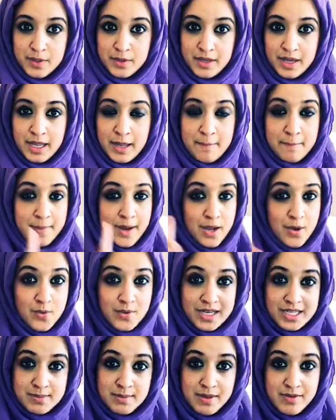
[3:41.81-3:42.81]
Okay, my
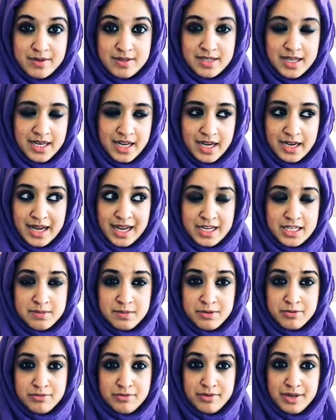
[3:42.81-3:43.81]
own experience, and I like to
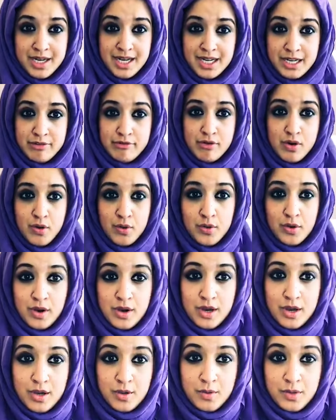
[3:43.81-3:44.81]
be really raw
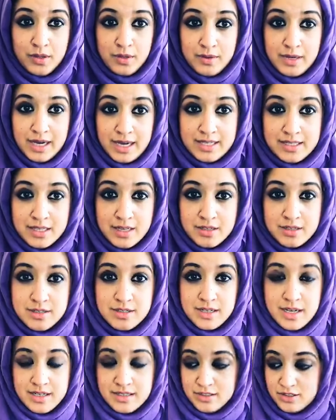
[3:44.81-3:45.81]
with you guys
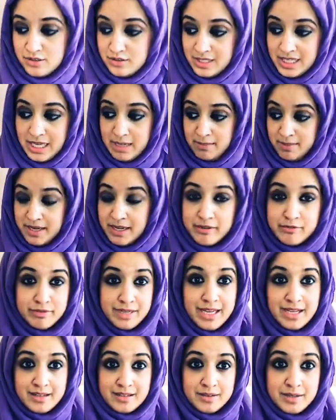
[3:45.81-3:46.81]
and keeping it
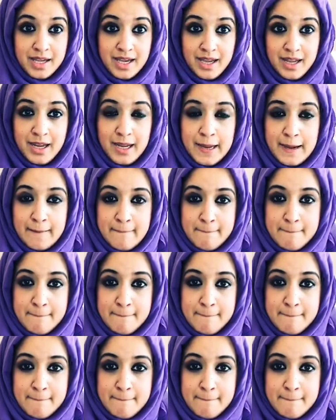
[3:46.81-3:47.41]
real, okay?